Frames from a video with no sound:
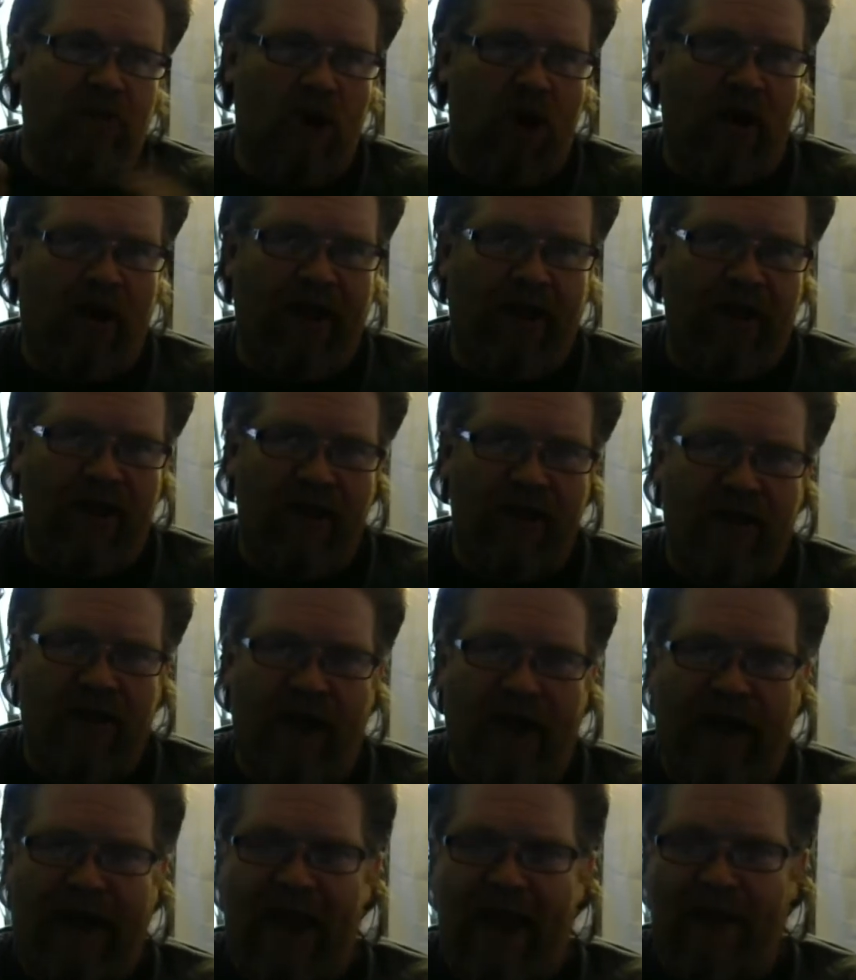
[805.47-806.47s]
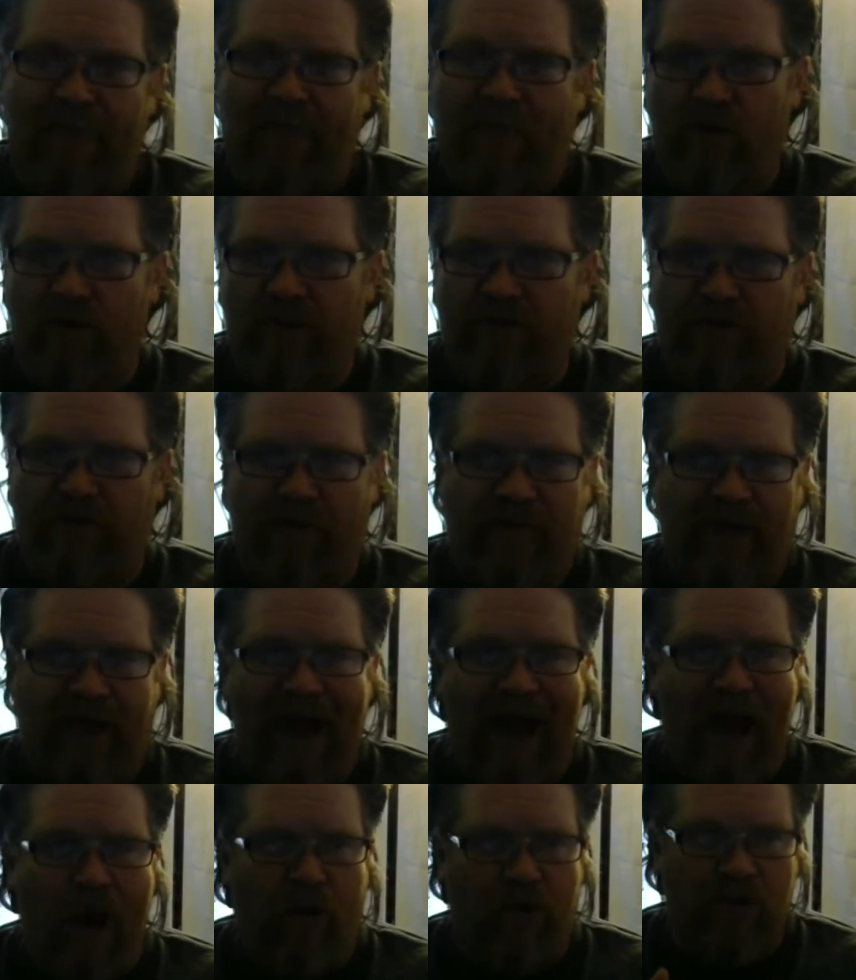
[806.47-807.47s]
drawing. I can't post 50
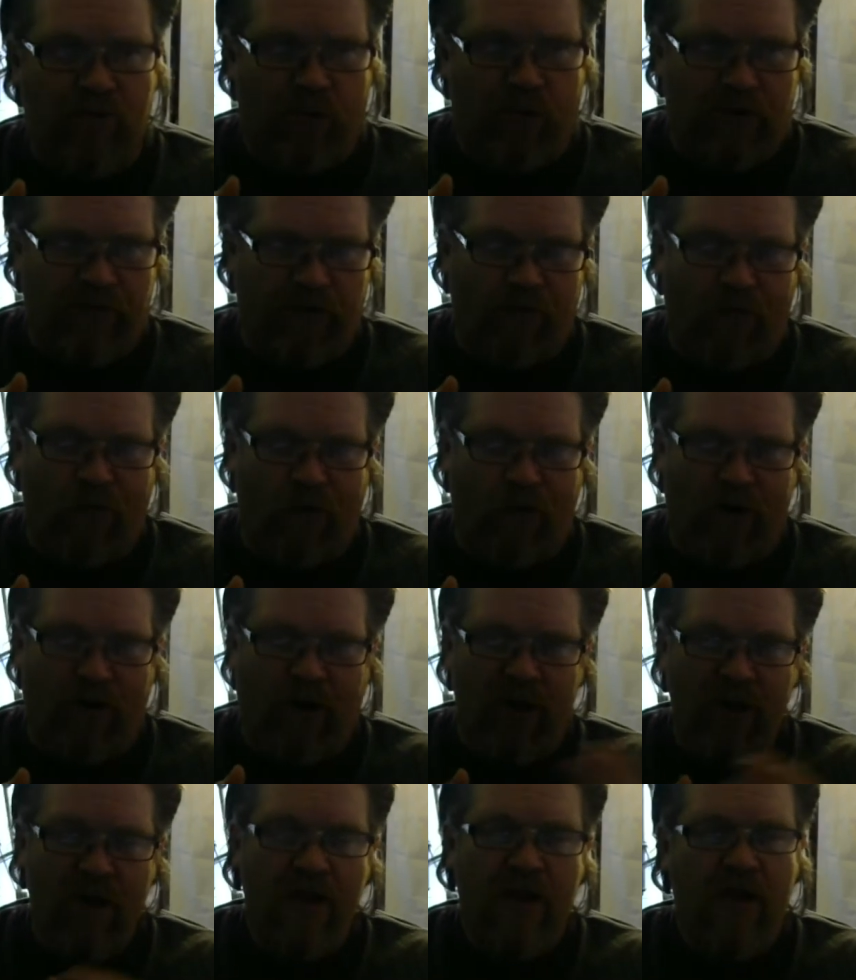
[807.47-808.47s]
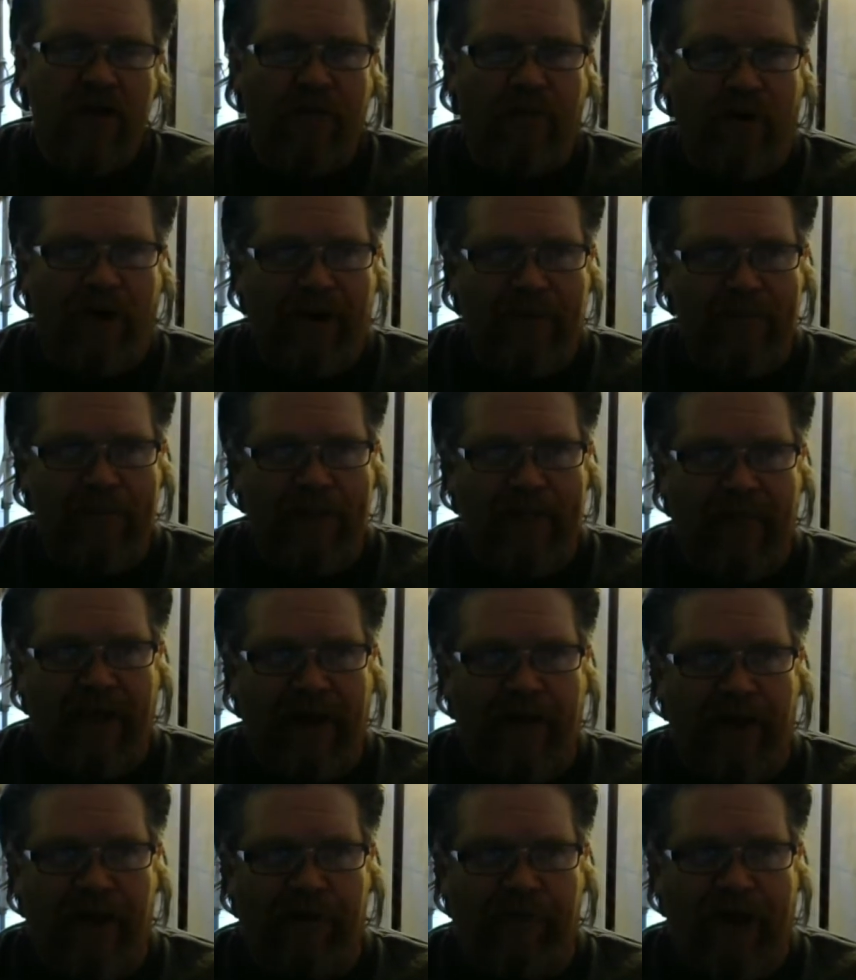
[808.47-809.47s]
hours worth of work, but
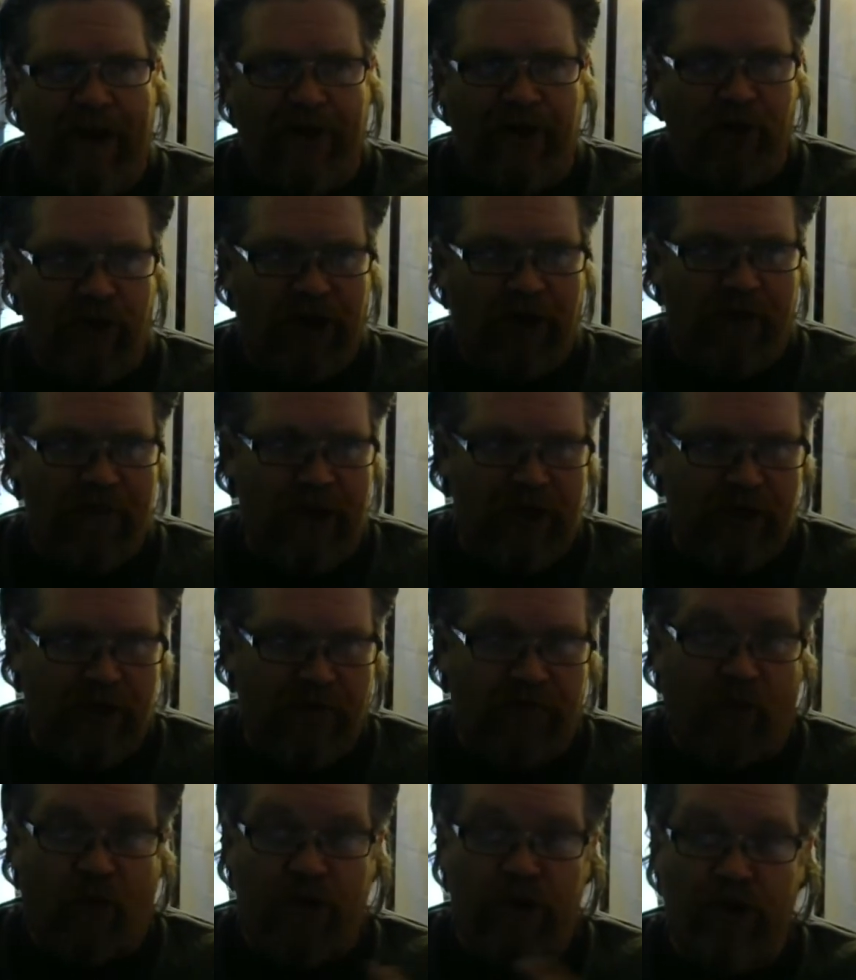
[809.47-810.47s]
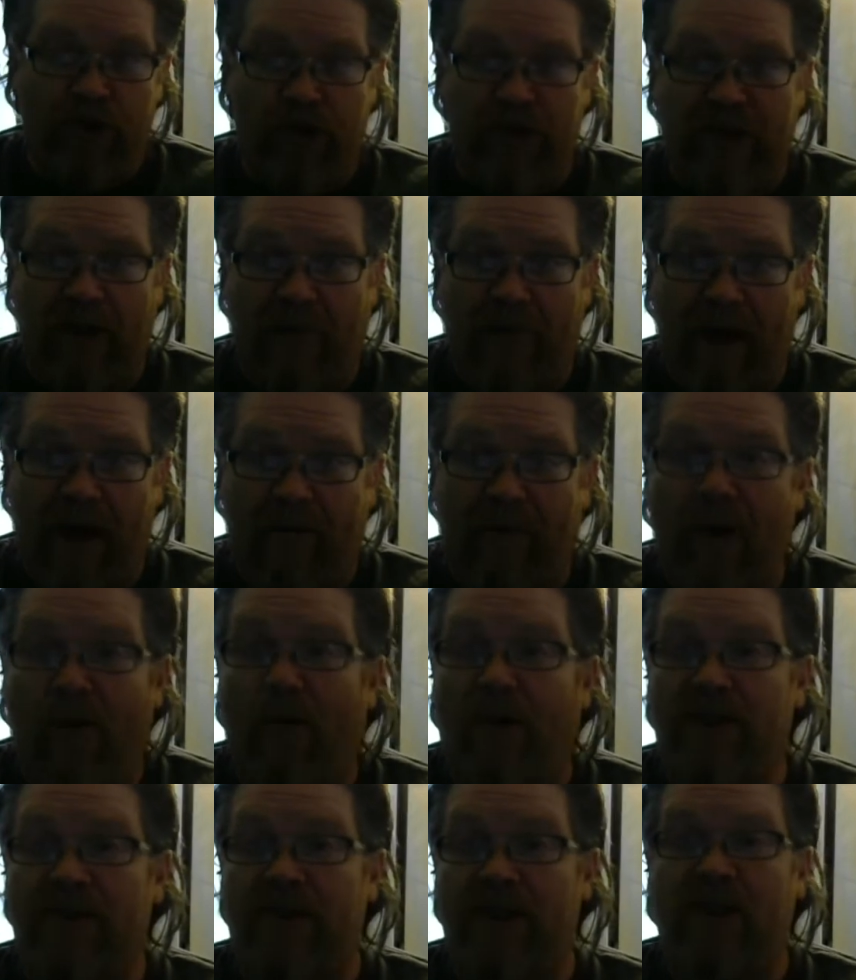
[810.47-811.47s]
if I do a commission for you and you say, Bob, I
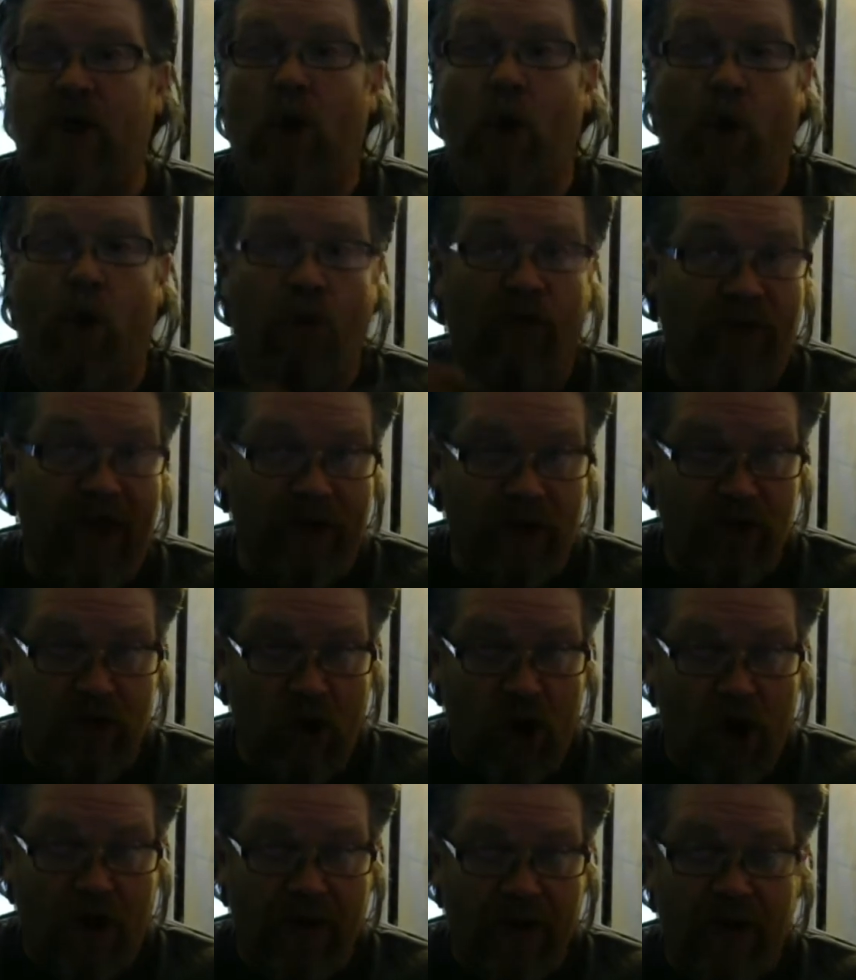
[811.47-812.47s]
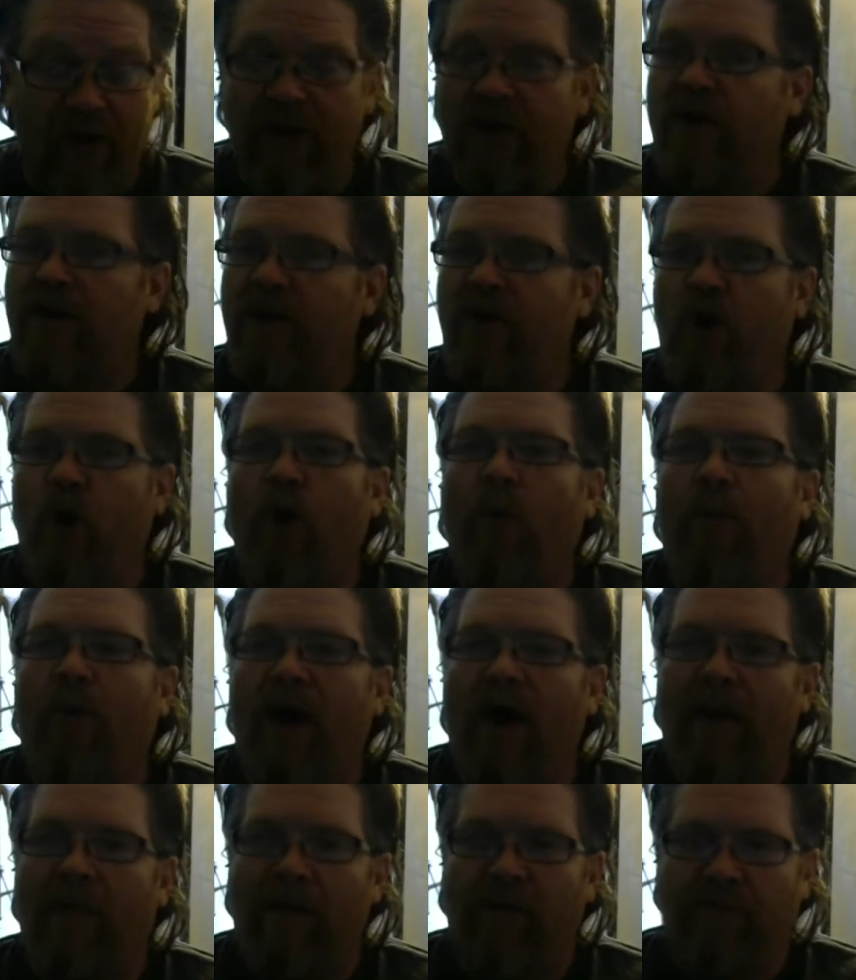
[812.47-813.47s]
want to see the whole thing drawn, no
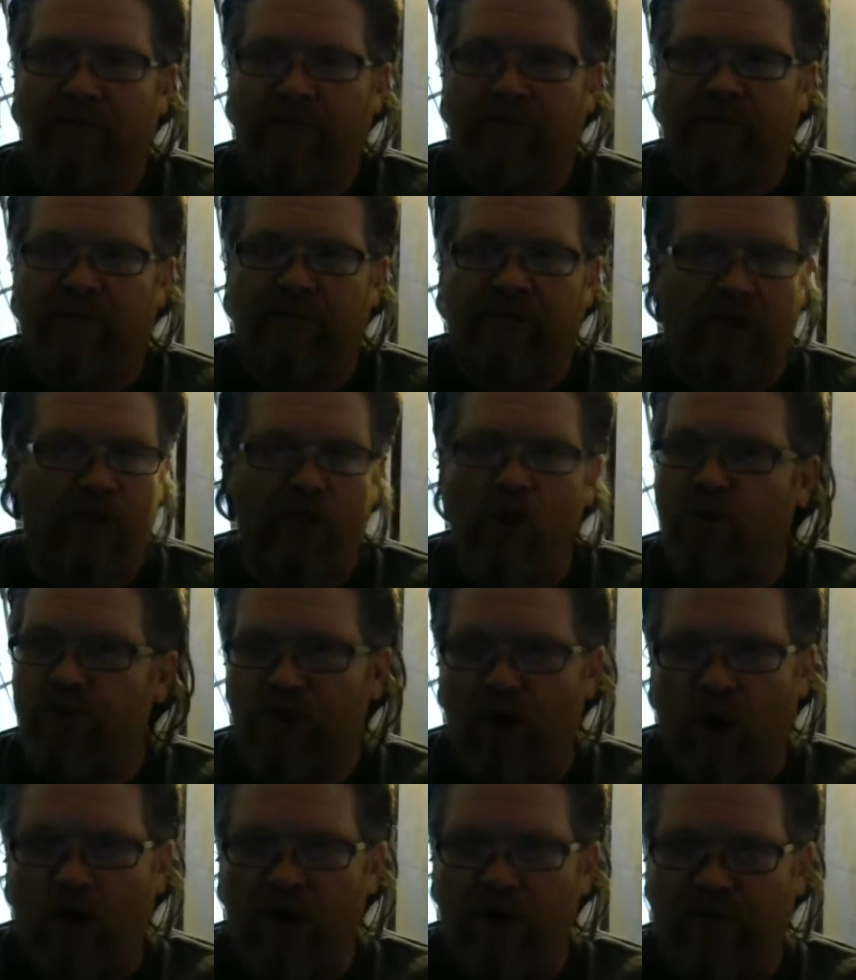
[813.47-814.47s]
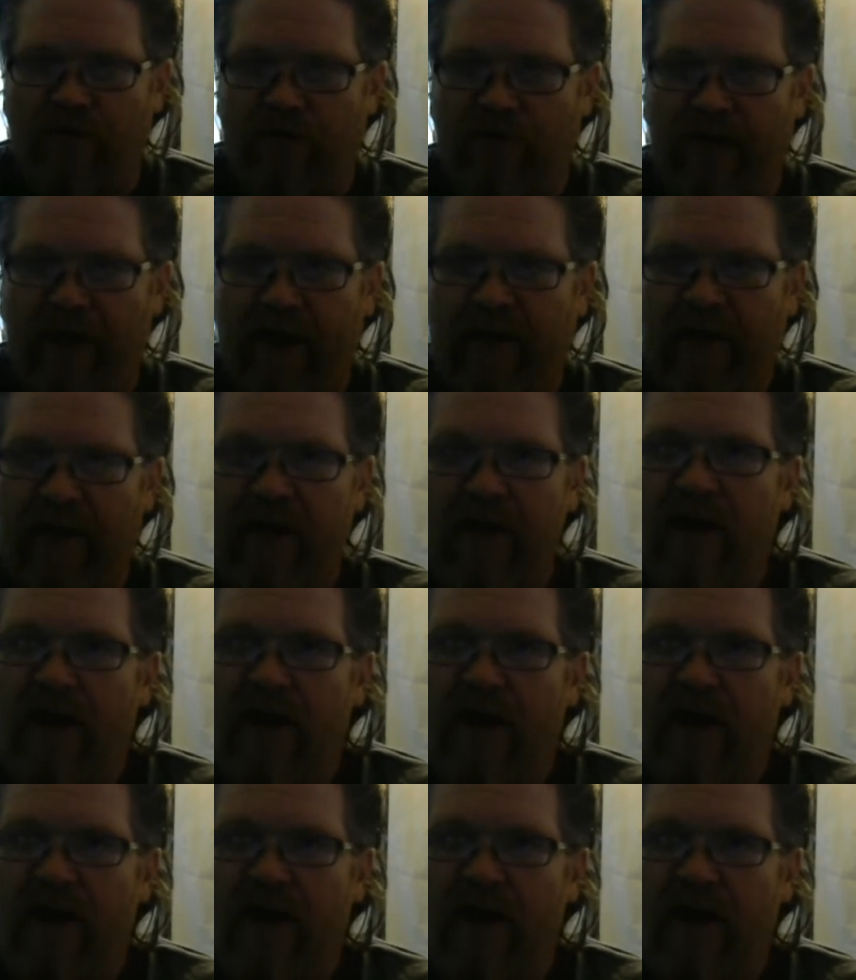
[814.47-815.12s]
problem. There's no charge for that.